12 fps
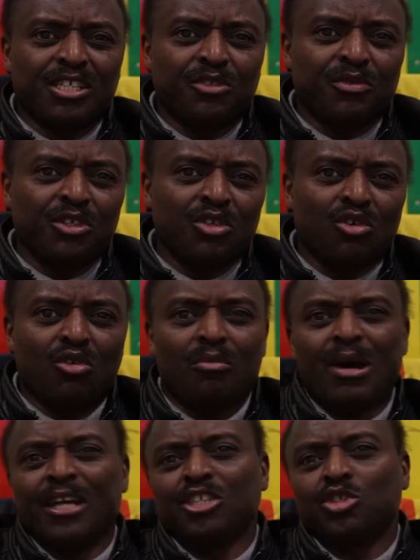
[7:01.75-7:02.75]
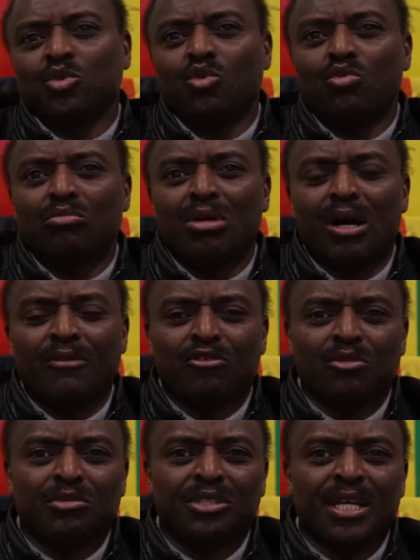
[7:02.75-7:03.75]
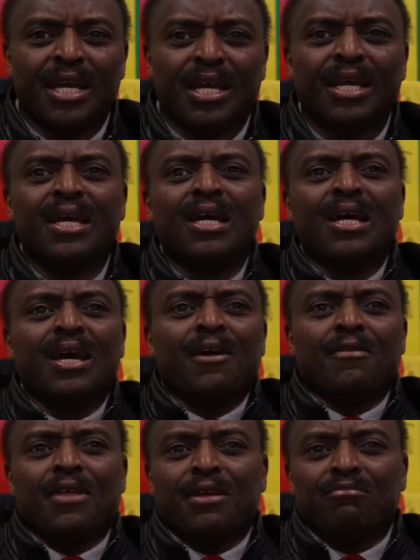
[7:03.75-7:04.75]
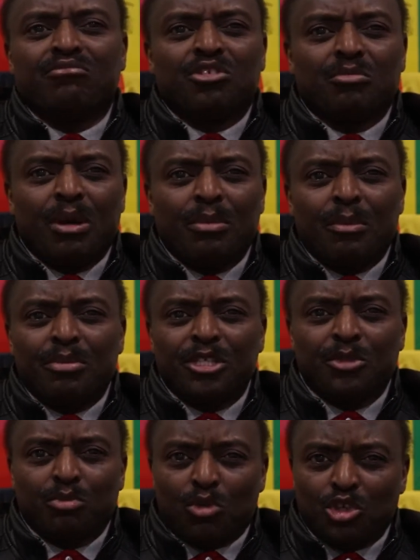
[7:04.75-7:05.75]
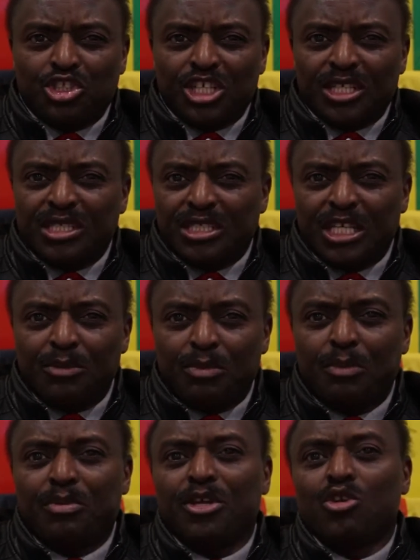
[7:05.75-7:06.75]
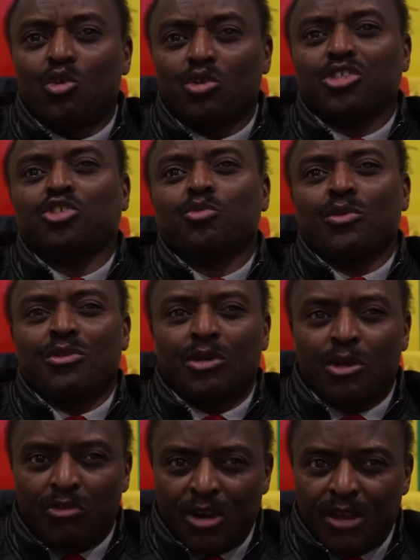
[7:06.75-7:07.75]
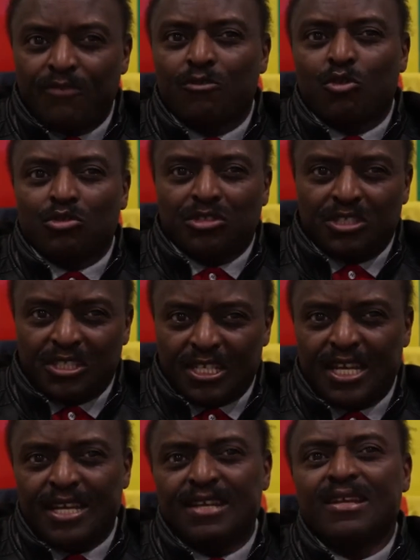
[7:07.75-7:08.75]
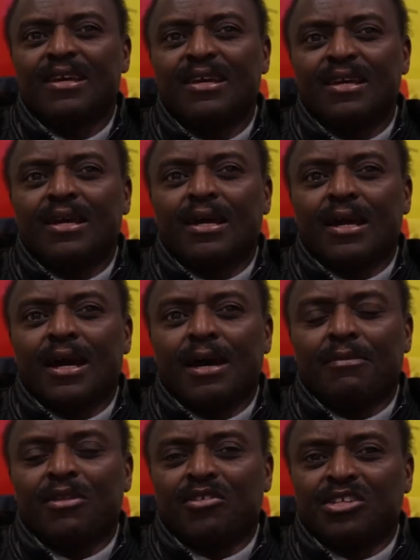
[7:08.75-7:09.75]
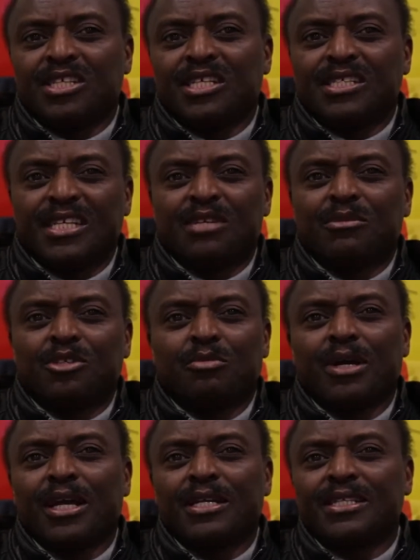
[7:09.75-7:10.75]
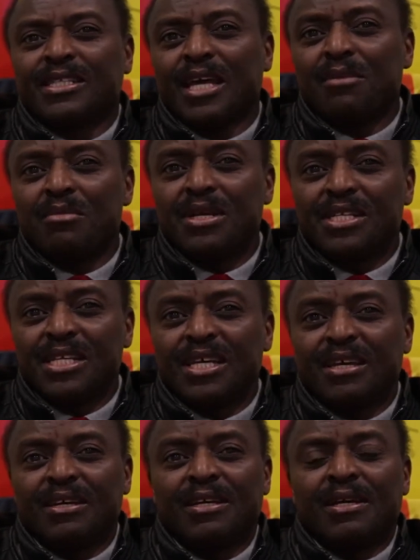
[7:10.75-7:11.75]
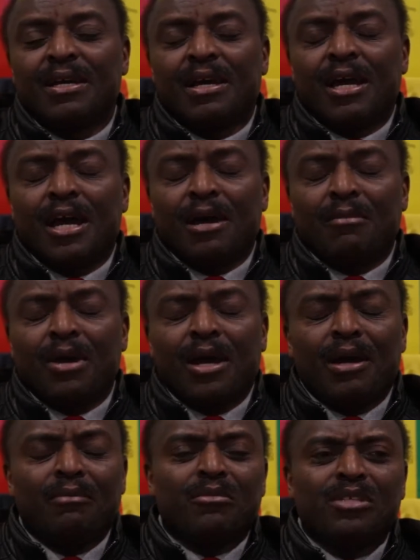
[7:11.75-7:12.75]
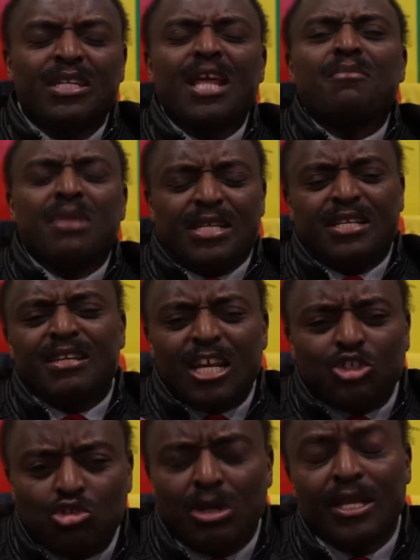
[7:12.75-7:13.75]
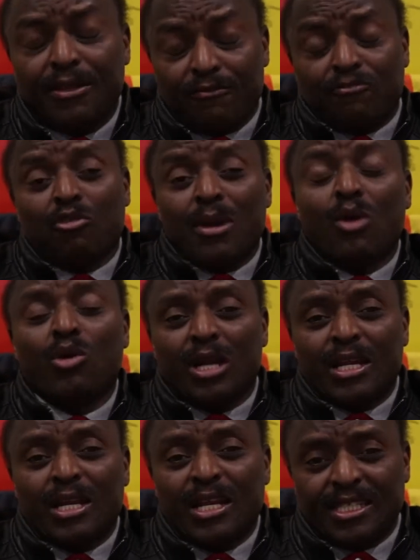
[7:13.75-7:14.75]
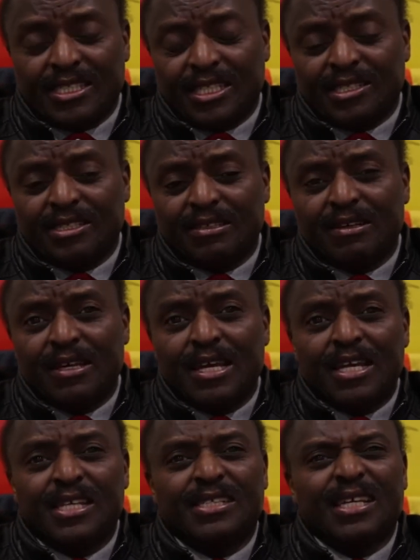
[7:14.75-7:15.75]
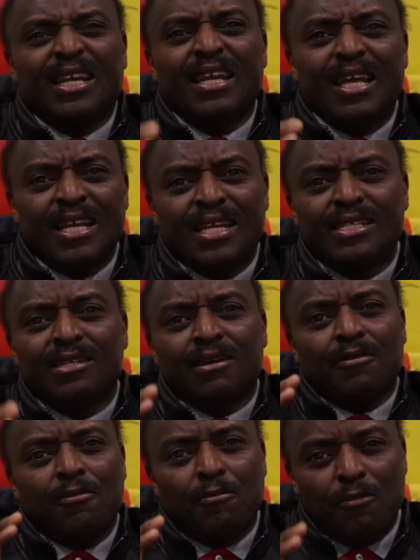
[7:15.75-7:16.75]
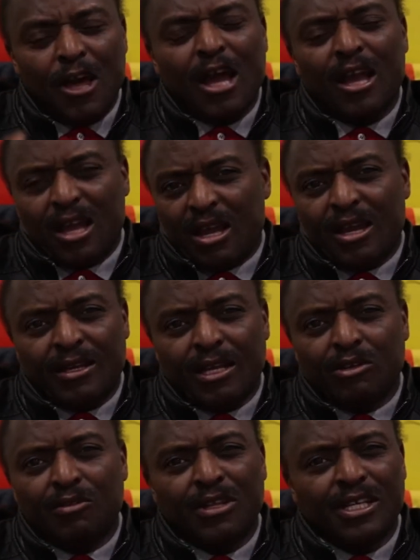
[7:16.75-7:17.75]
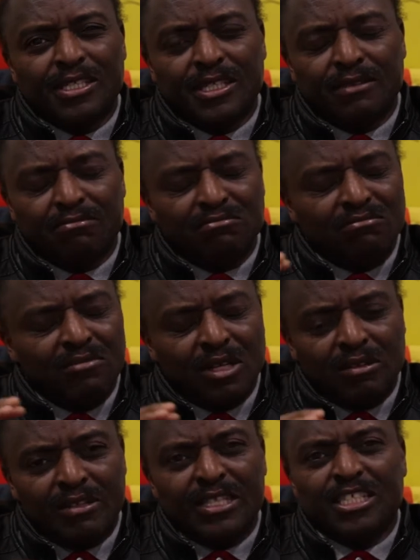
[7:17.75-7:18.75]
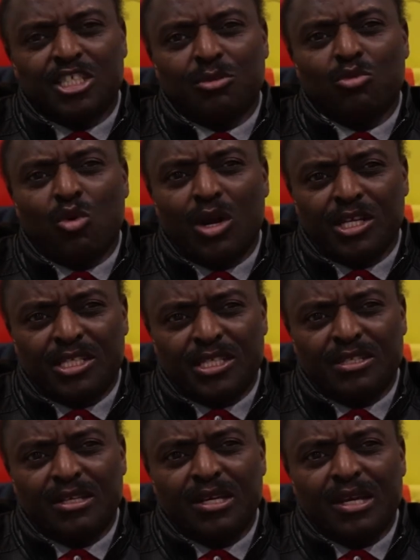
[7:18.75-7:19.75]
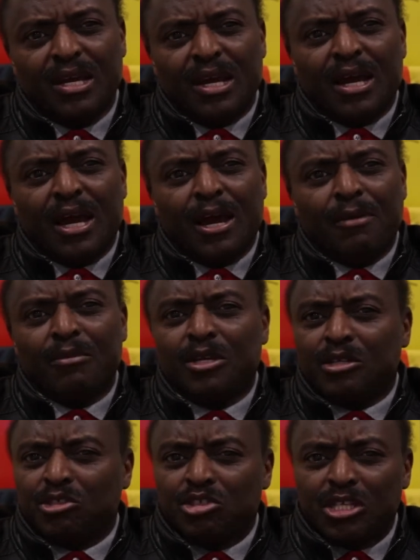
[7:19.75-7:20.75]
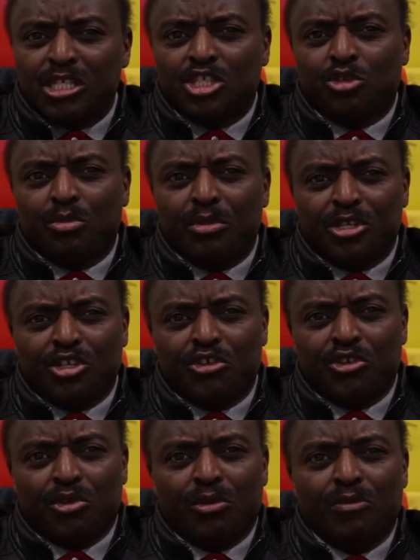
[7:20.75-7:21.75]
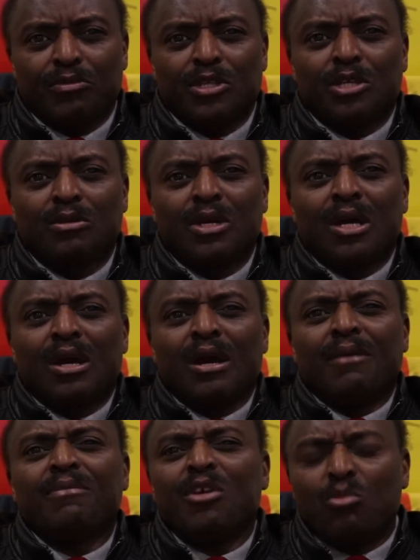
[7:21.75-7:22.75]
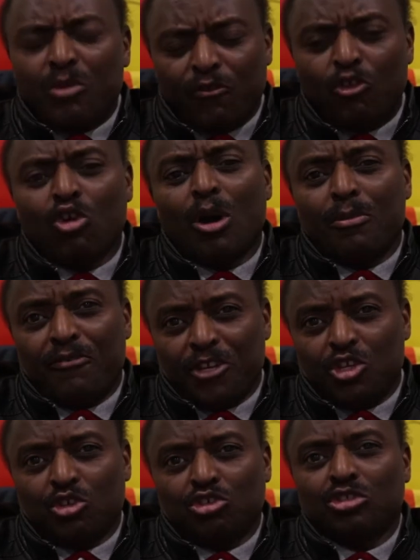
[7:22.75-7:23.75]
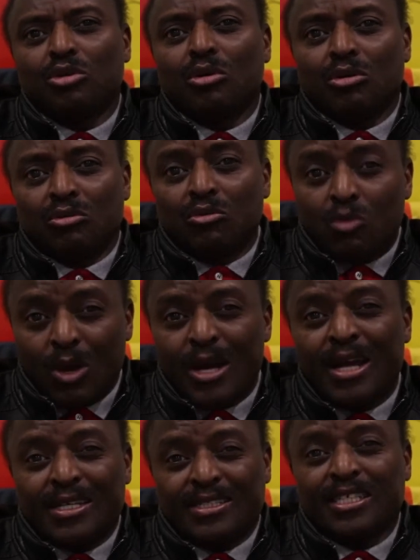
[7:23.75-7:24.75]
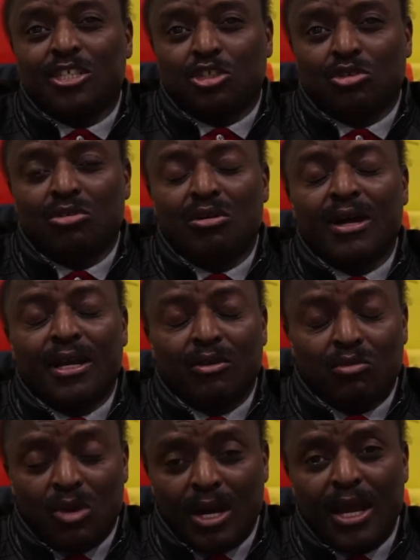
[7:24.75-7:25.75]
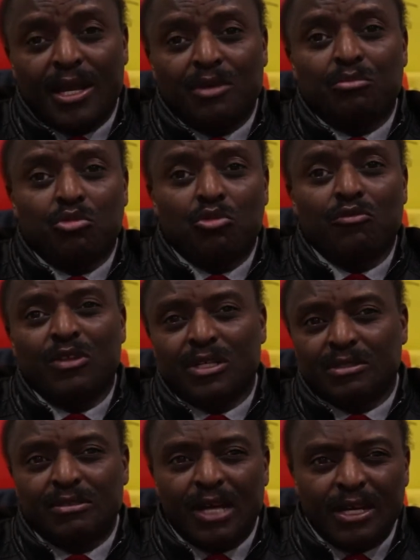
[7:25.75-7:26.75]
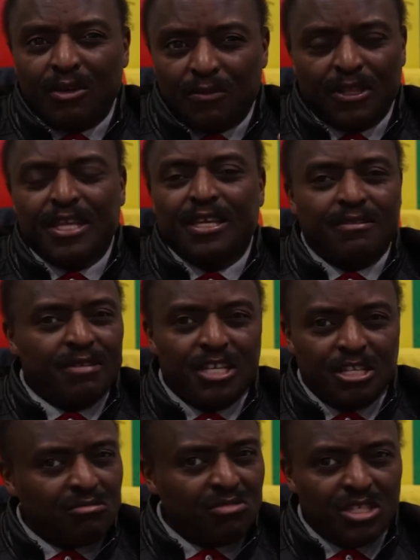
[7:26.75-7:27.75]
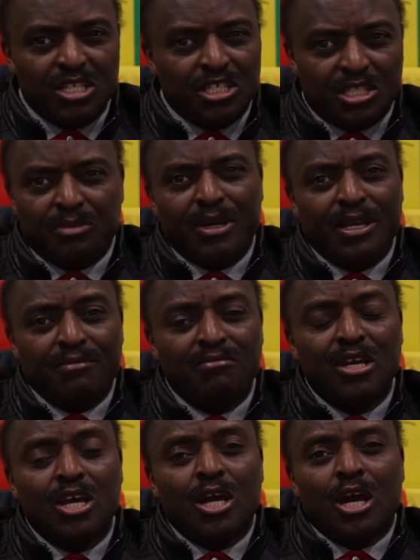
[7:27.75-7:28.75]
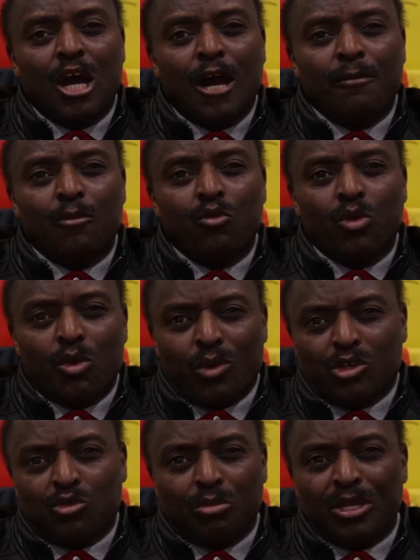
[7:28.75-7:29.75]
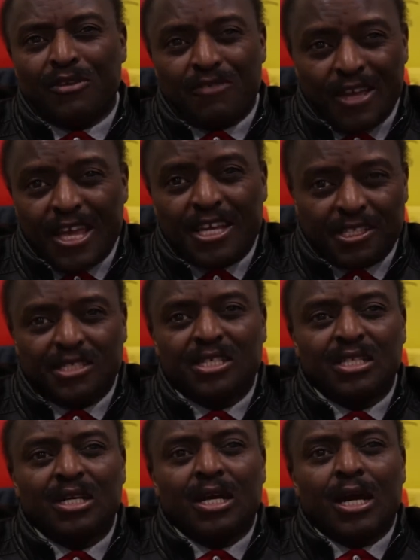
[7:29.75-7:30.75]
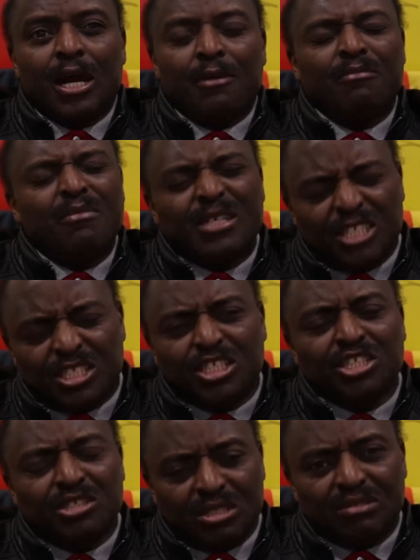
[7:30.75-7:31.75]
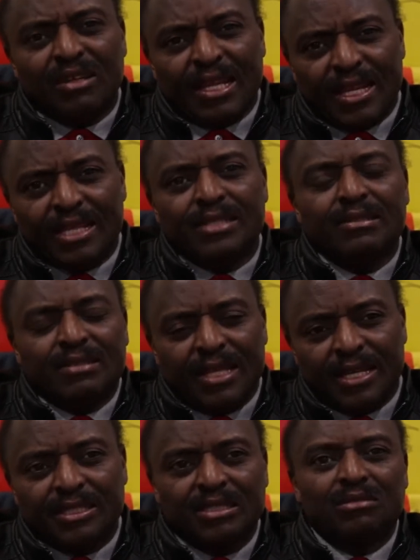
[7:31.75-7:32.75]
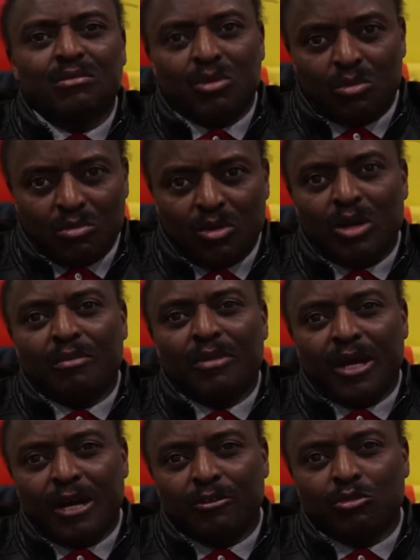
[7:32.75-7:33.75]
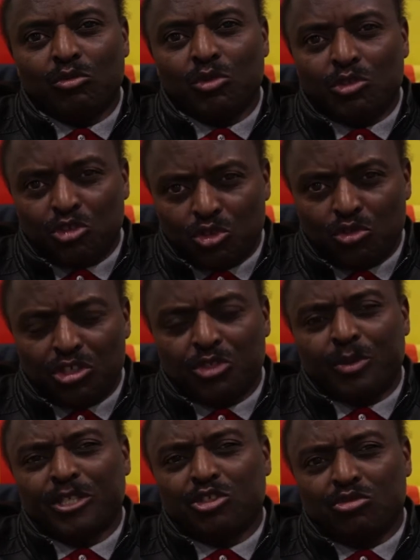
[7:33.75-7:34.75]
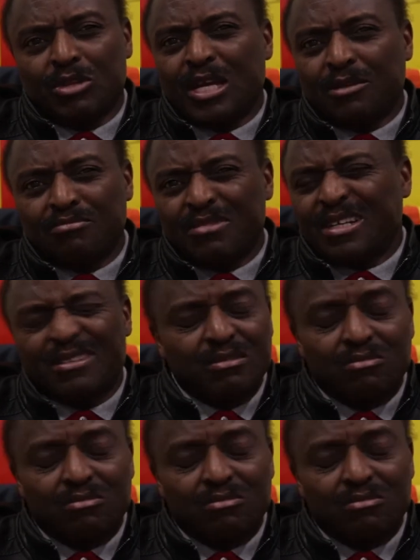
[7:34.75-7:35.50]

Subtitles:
funeral, Mai Chigumba from ZEC, the Zimbabwe Peace Project. ZPP notes with grave concern the recent statements by Tendai Biti. Tendai Biti, naturally, from my own analysis, is a learned thug, and I don't think he's a leadership quality. He's leadership material. There will be follow-up videos on why I say so and why I can prove that I don't think he is the man we want to believe he is. Much as he's learned, yes, with due respect to that, but